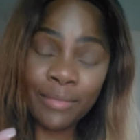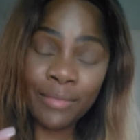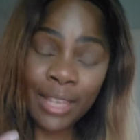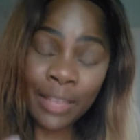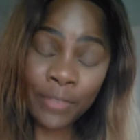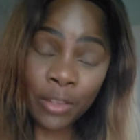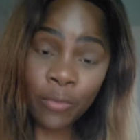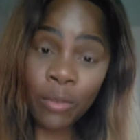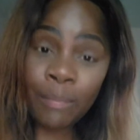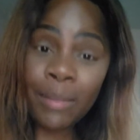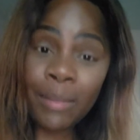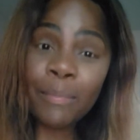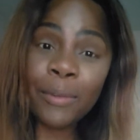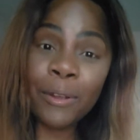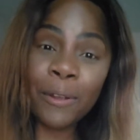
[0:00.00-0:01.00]
if you
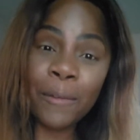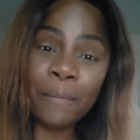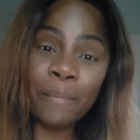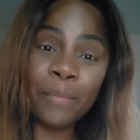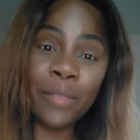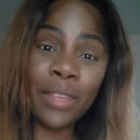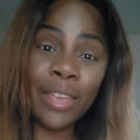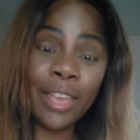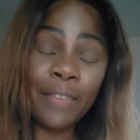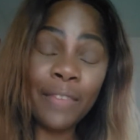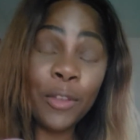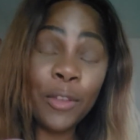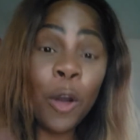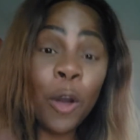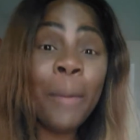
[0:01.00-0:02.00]
remember, if
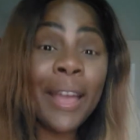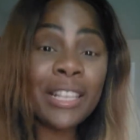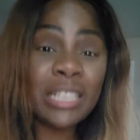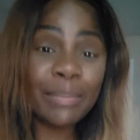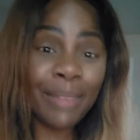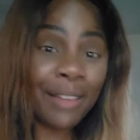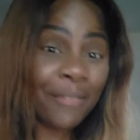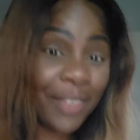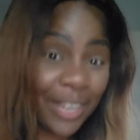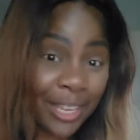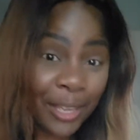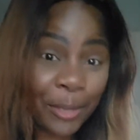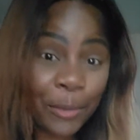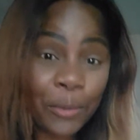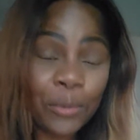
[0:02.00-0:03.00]
you go back to my
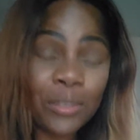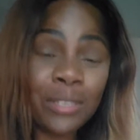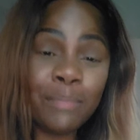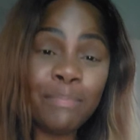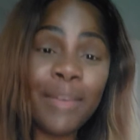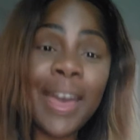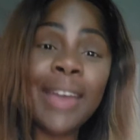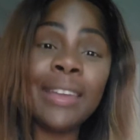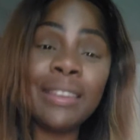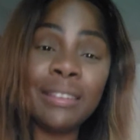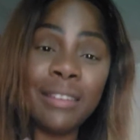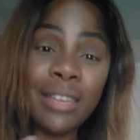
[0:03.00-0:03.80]
videos back